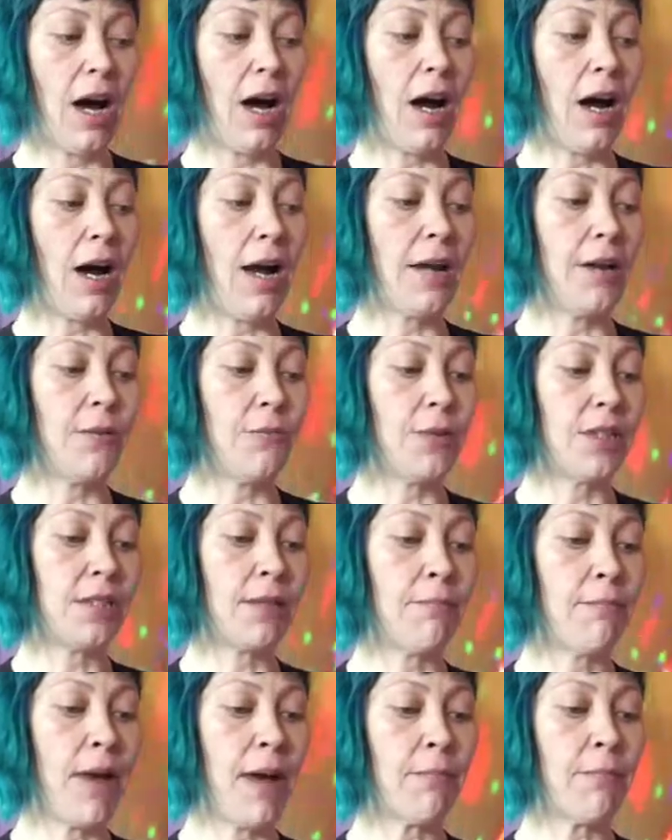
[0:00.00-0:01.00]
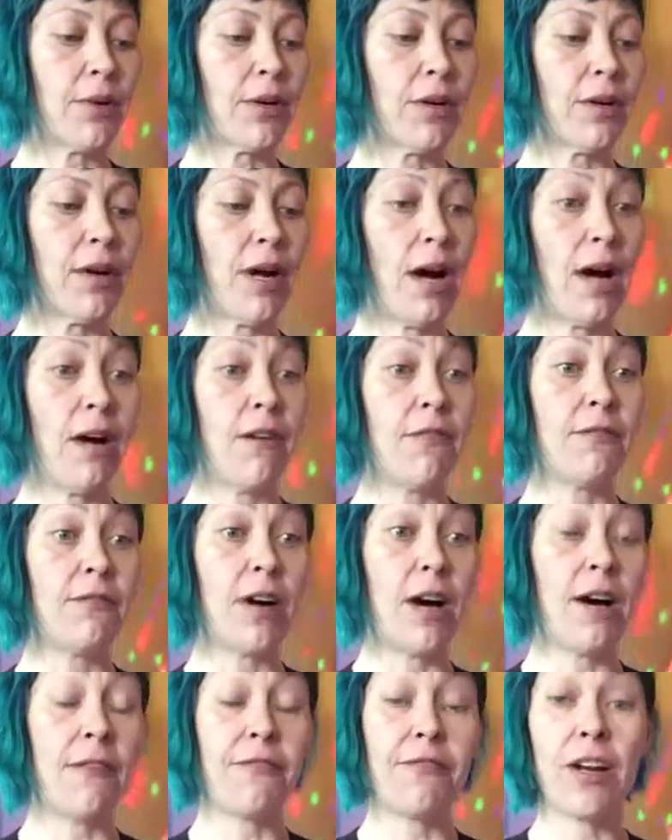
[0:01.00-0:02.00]
I was a member of
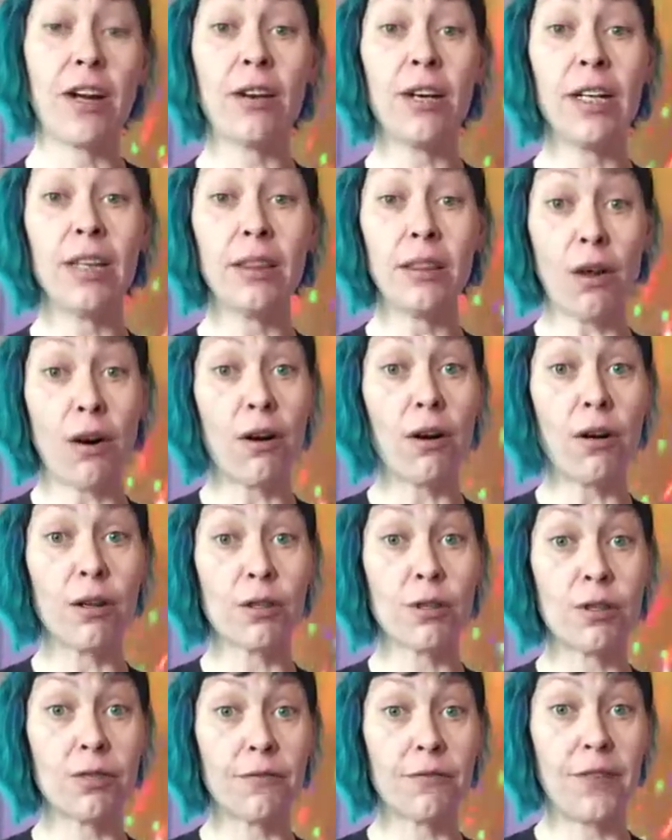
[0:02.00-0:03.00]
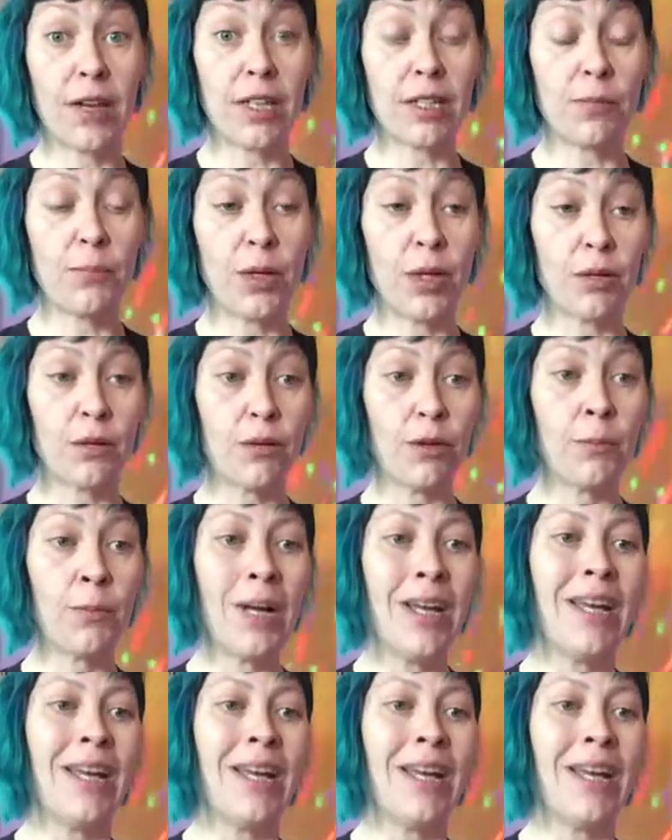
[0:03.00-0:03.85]
a very large Facebook group.